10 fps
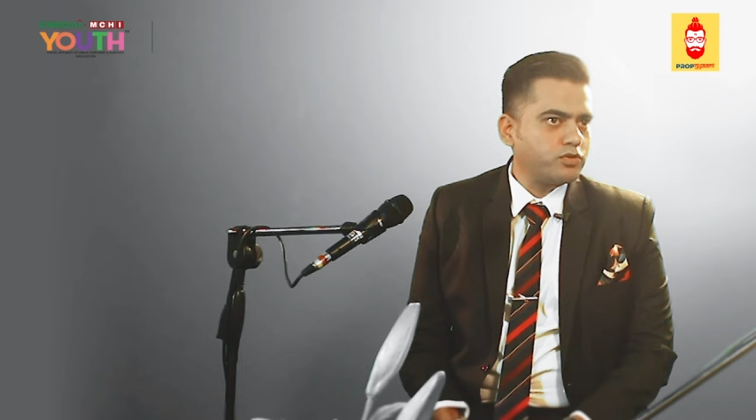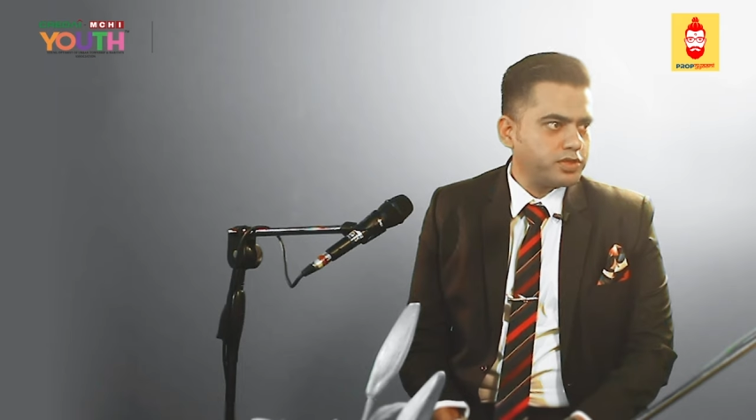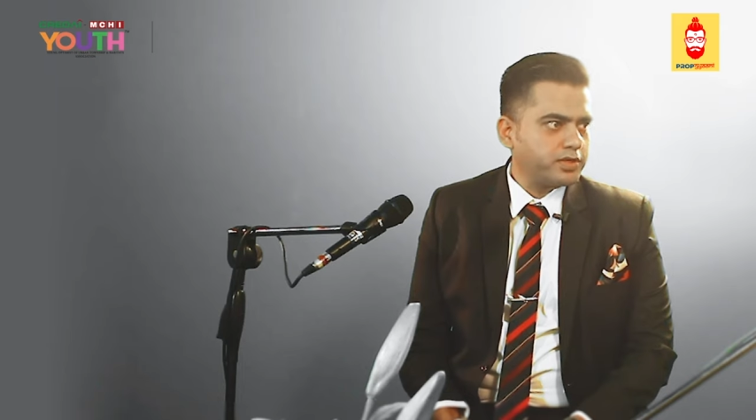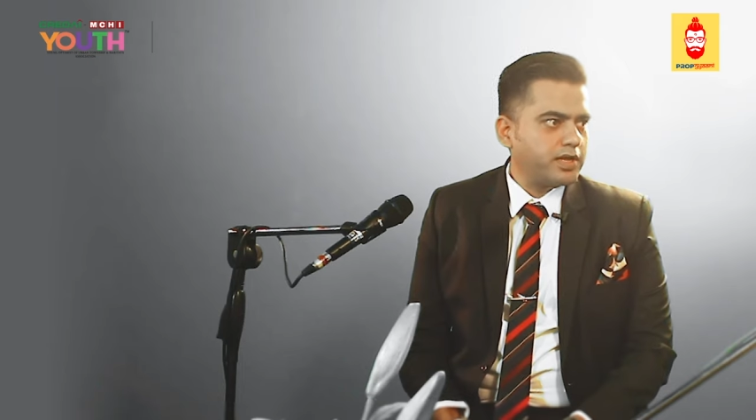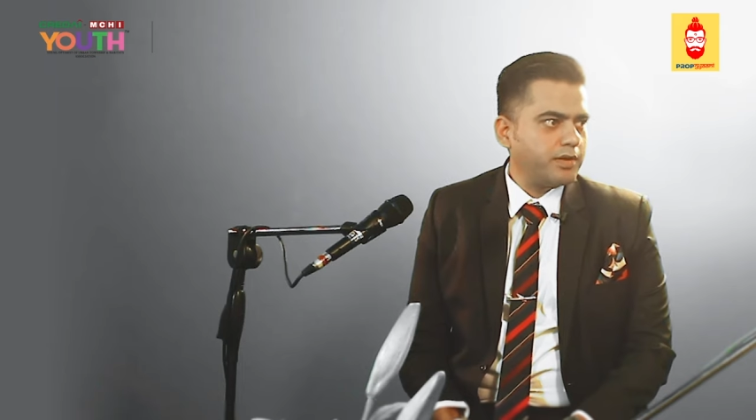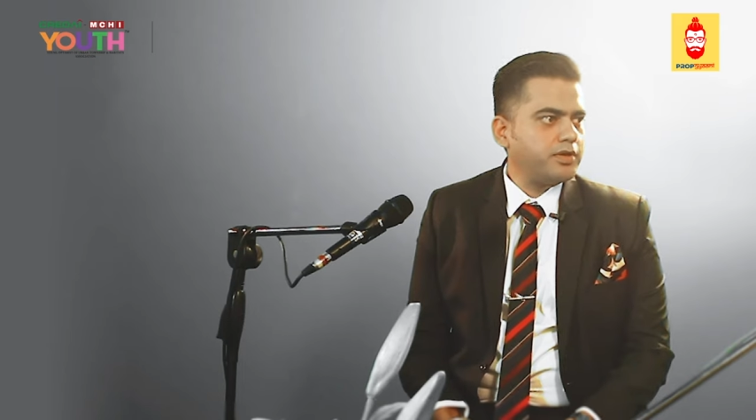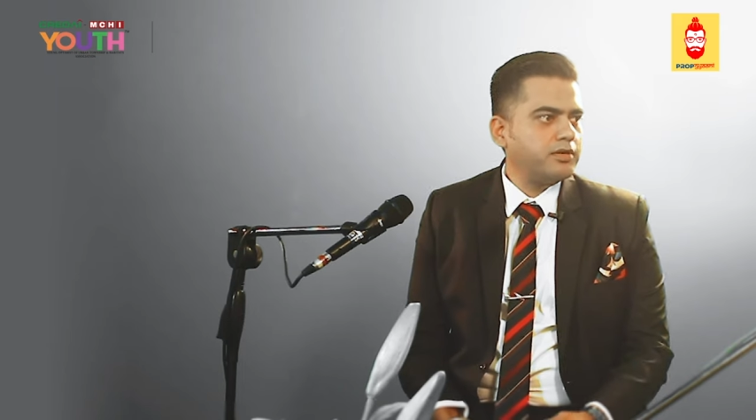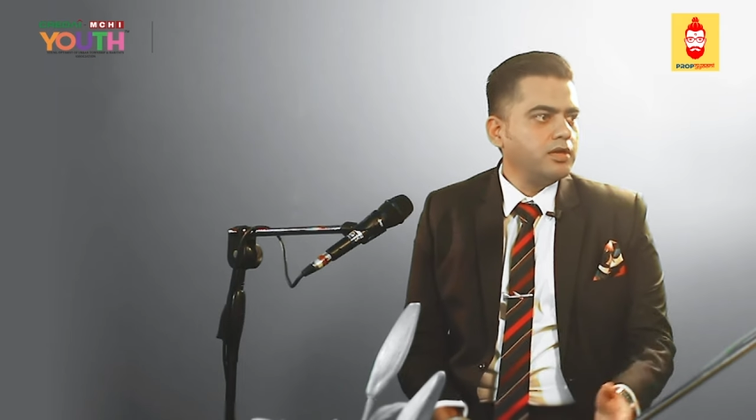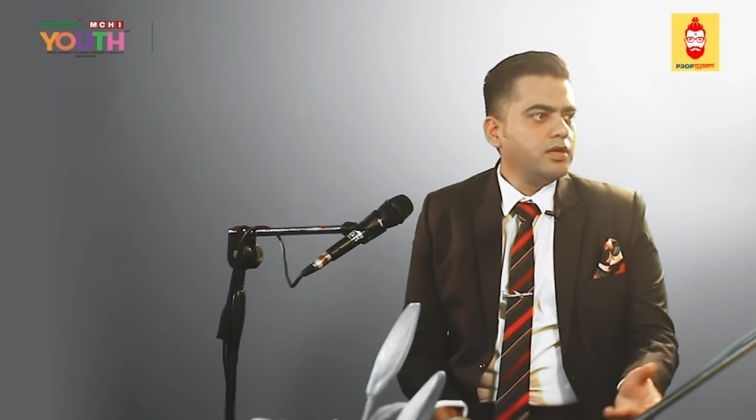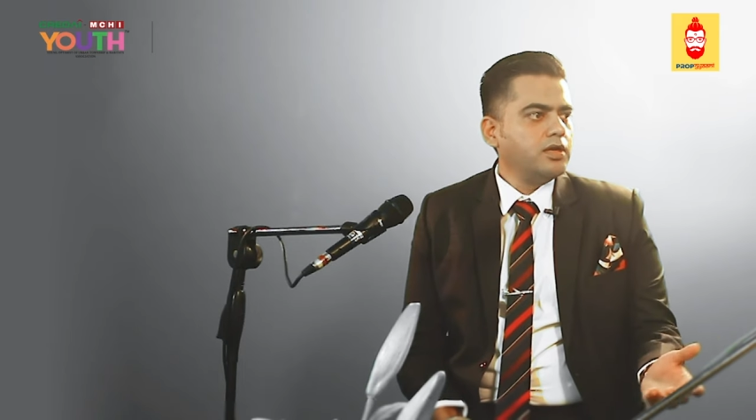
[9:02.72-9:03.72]
project.
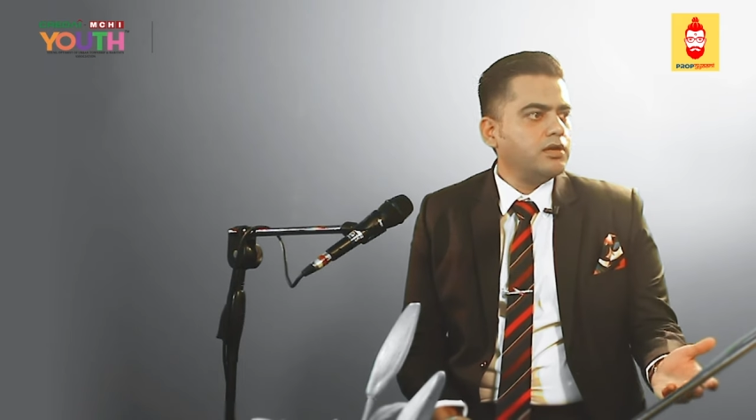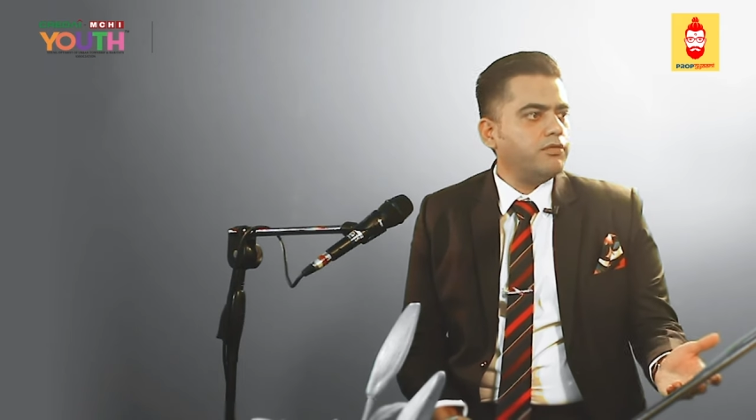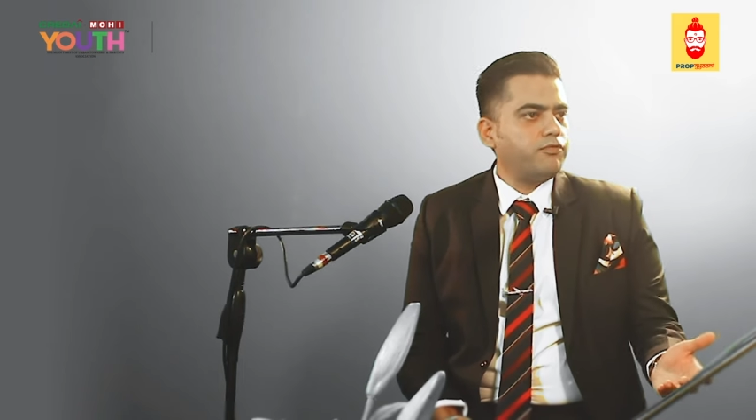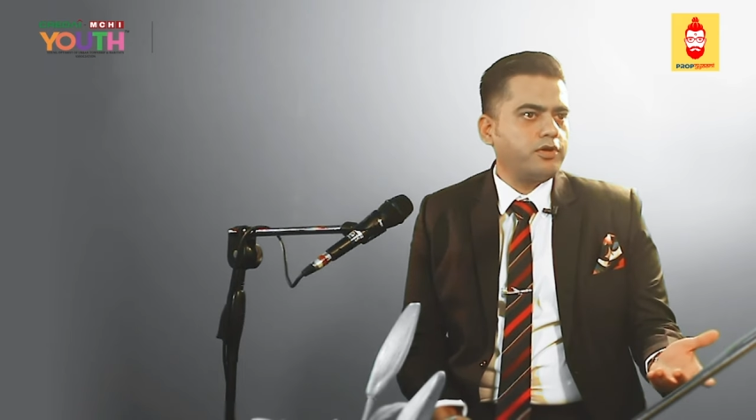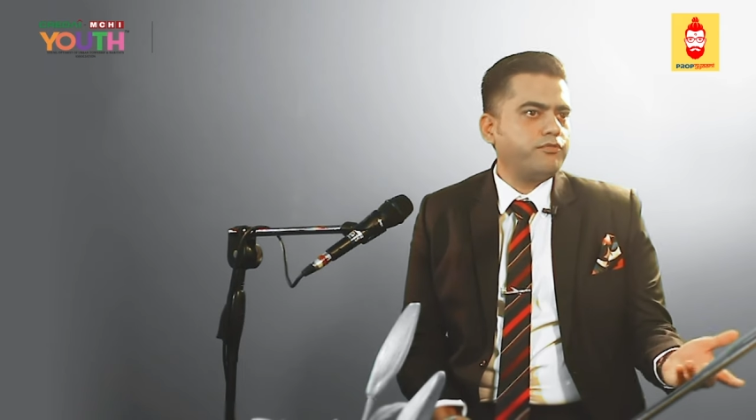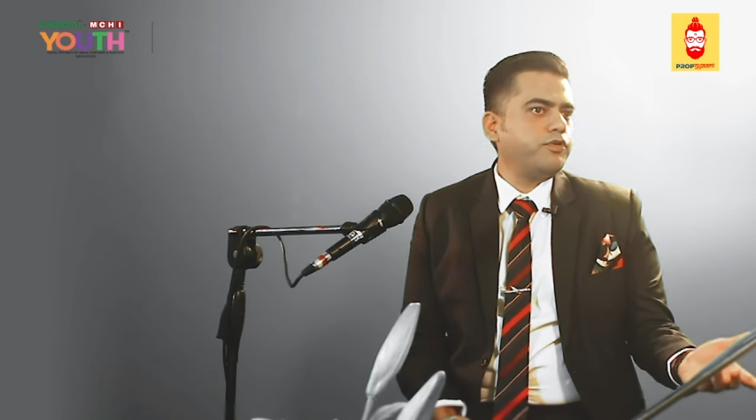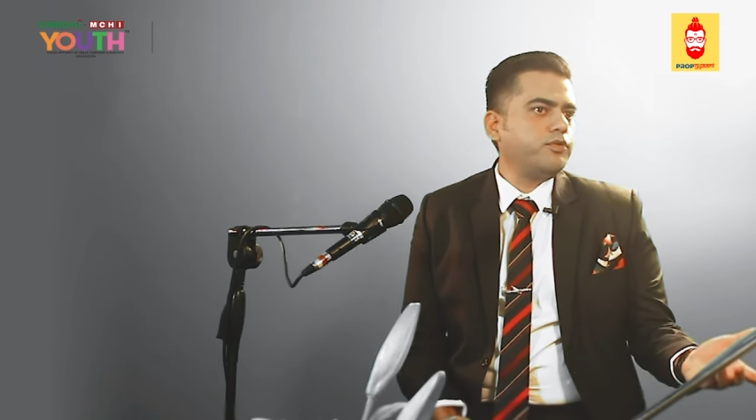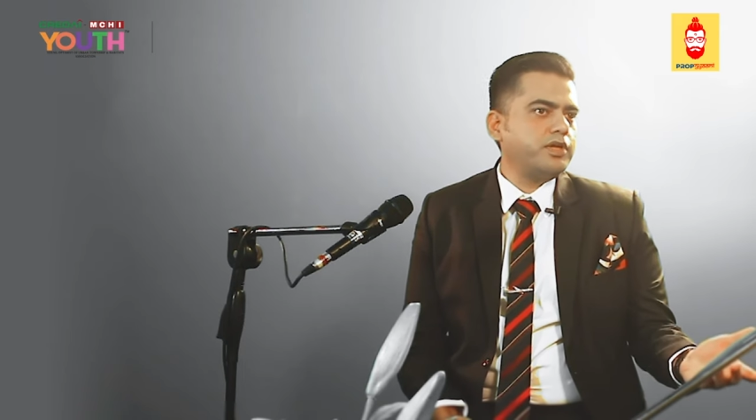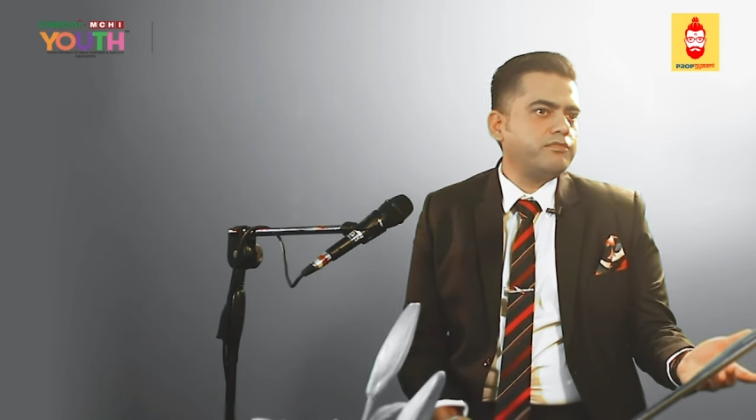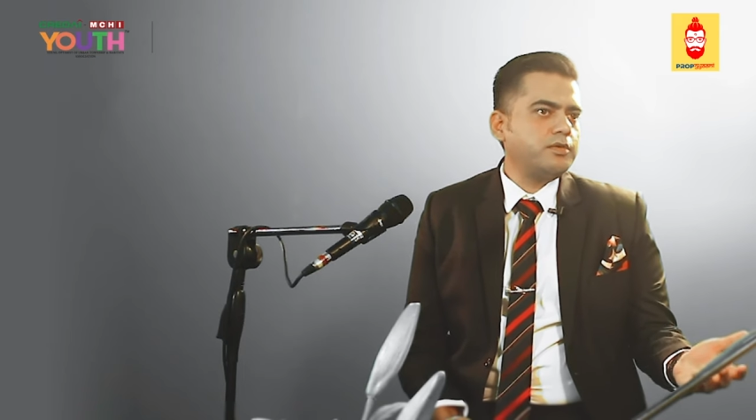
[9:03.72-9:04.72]
For
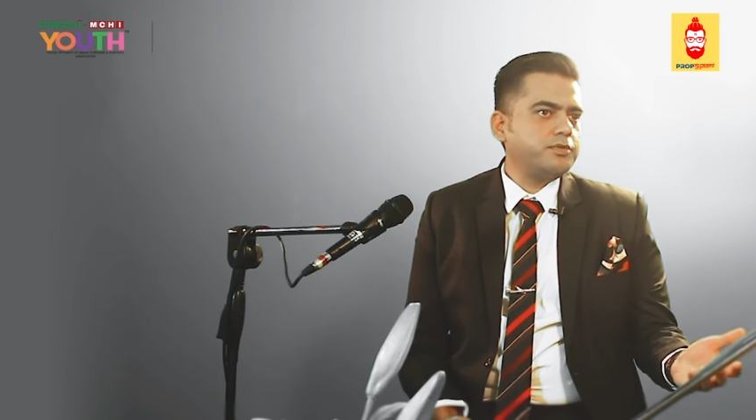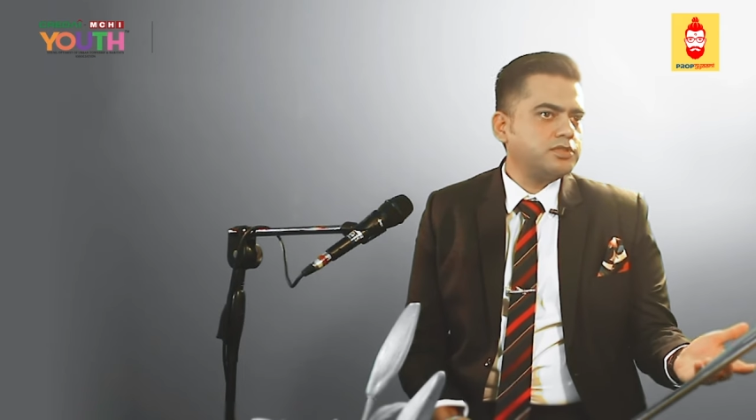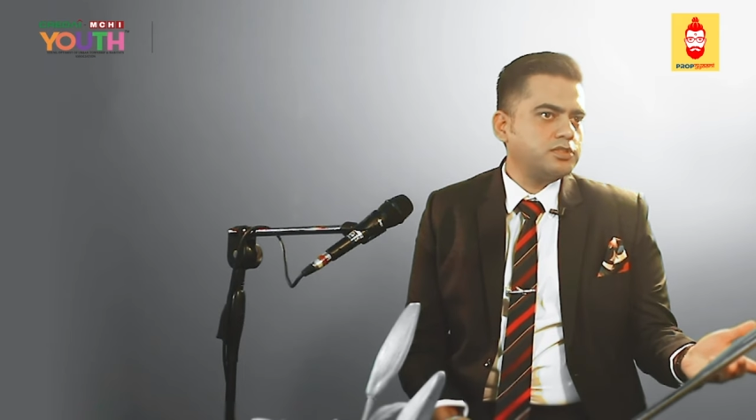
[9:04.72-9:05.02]
few developers,